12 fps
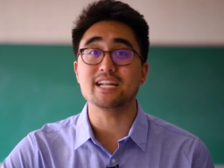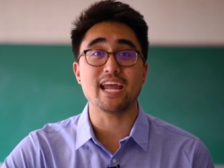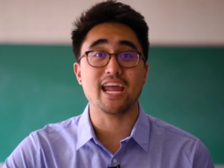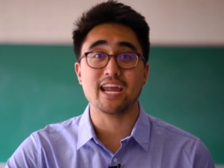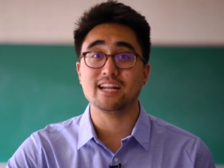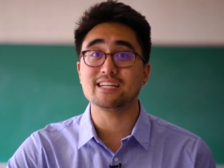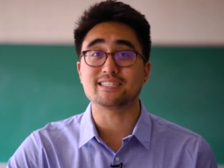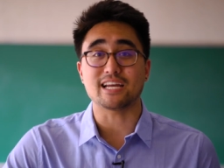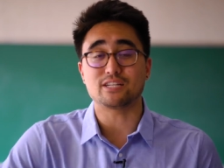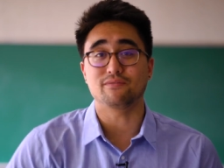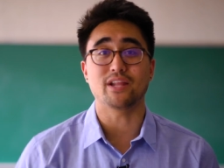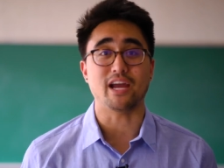in any
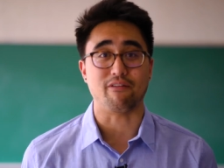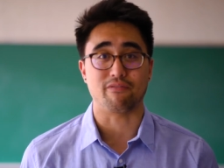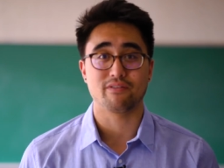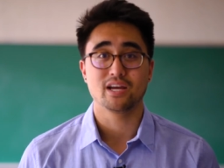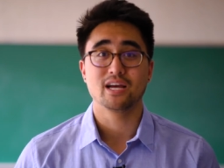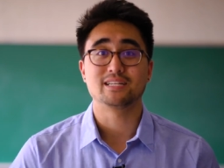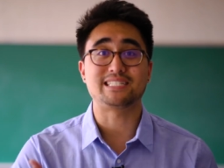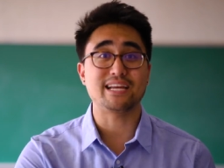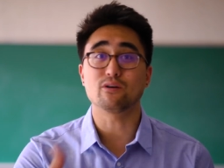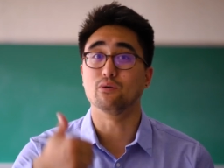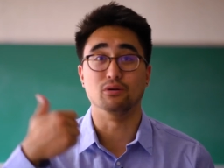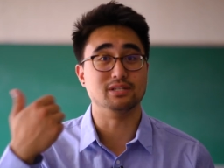stage of life,
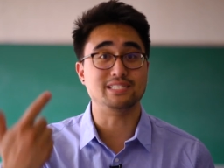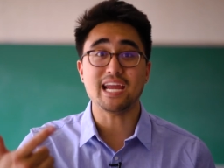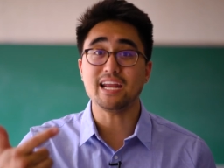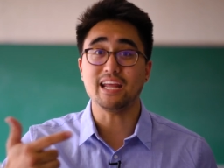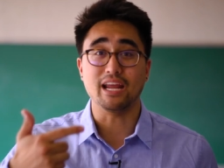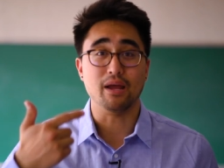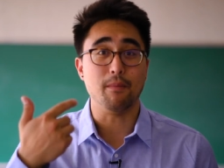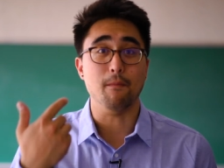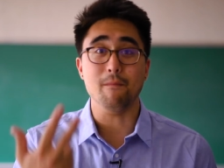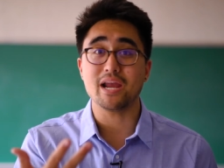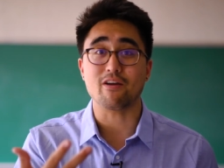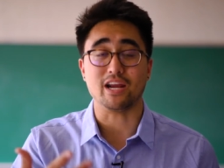single, dating,
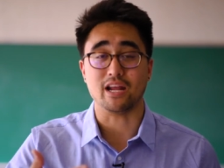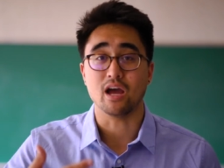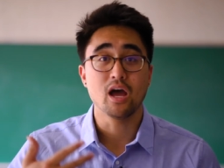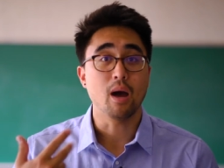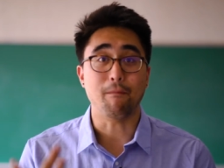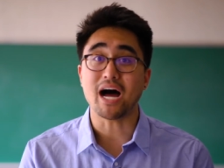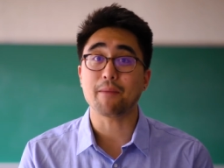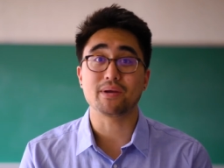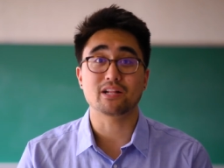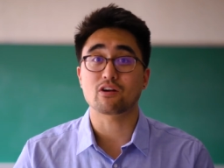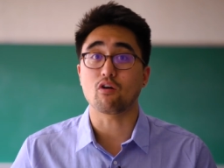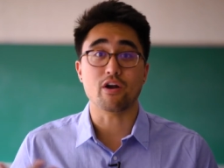married,
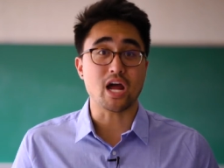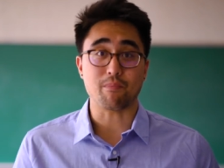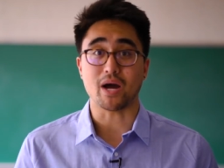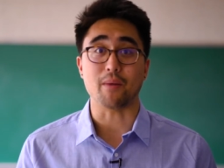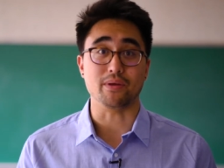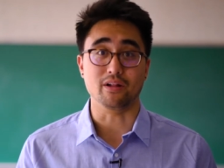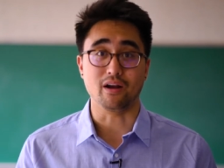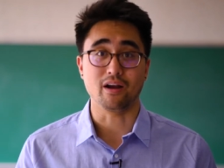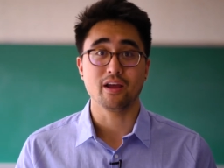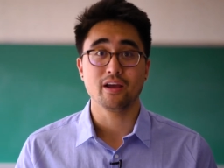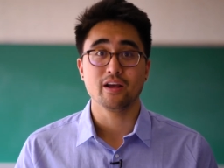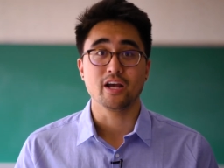popular or not popular.